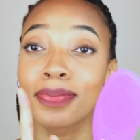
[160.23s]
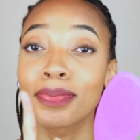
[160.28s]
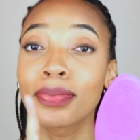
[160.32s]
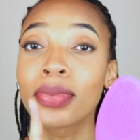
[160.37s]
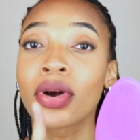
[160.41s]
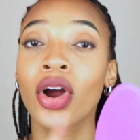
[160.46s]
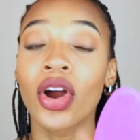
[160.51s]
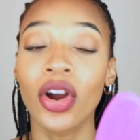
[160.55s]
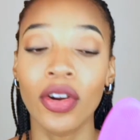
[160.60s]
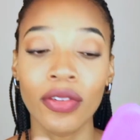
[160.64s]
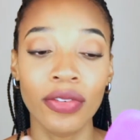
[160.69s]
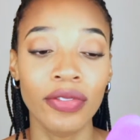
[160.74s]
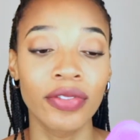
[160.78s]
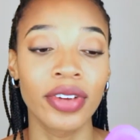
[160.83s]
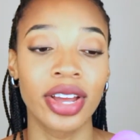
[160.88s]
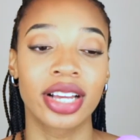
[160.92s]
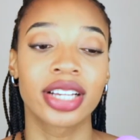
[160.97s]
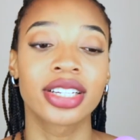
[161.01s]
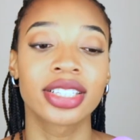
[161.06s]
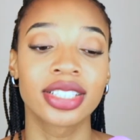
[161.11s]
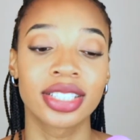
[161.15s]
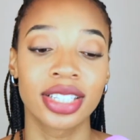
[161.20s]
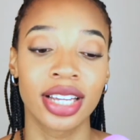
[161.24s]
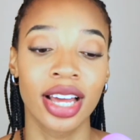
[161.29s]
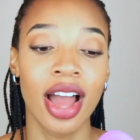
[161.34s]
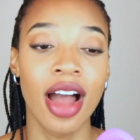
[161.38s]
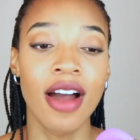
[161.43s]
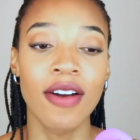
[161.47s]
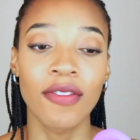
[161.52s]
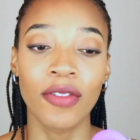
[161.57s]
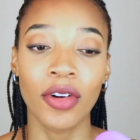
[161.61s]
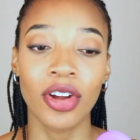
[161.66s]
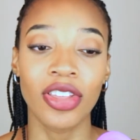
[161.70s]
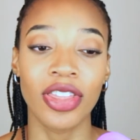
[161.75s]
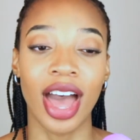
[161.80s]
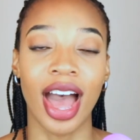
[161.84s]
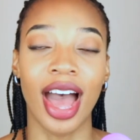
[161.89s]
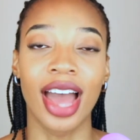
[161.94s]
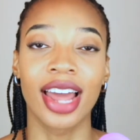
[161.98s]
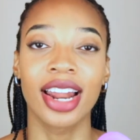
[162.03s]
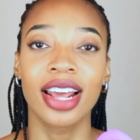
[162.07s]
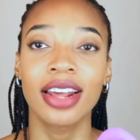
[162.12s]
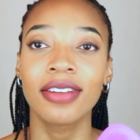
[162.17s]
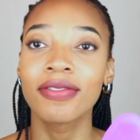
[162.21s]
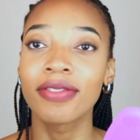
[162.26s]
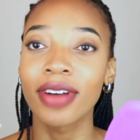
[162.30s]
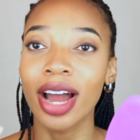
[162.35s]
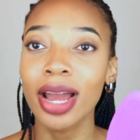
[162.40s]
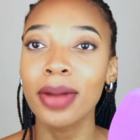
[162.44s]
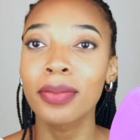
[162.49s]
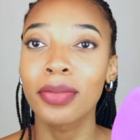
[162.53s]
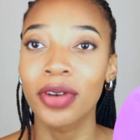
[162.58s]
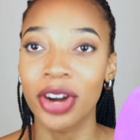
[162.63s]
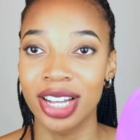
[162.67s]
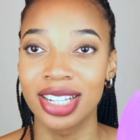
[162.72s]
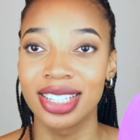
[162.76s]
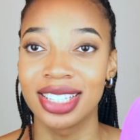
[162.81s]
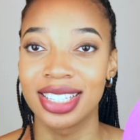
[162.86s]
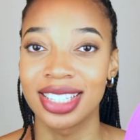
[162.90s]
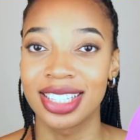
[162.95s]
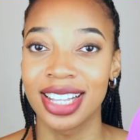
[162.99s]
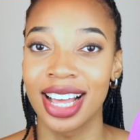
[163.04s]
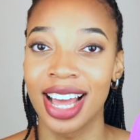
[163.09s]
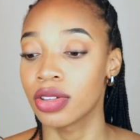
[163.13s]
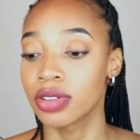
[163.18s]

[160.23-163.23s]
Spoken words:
perfect for that. It vibrates.